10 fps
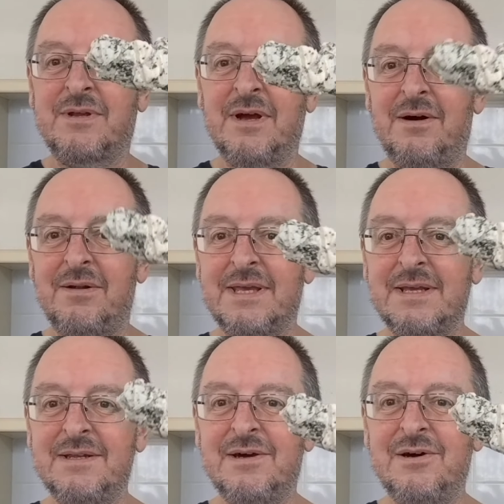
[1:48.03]
garlic
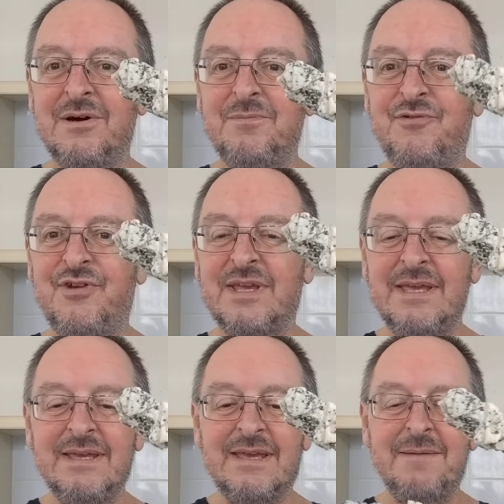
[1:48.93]
and herb
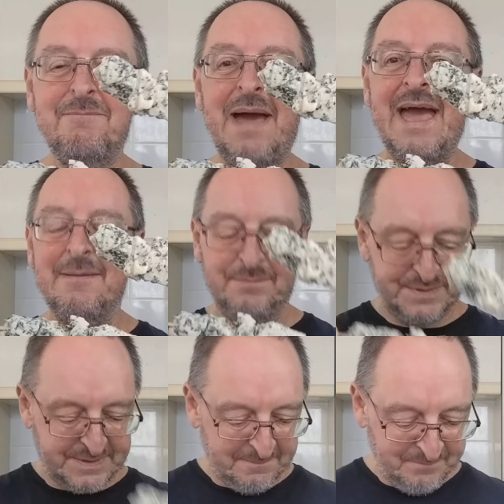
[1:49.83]
chicken
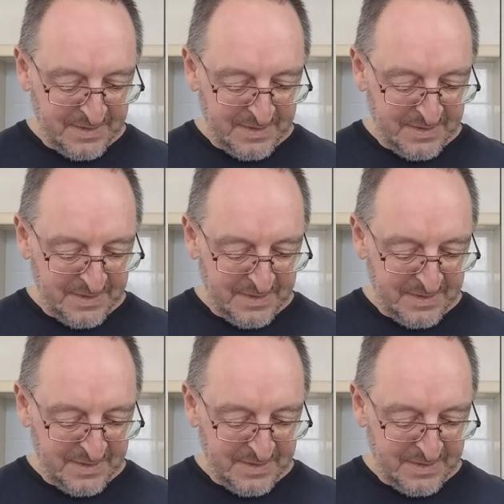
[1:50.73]
kebabs.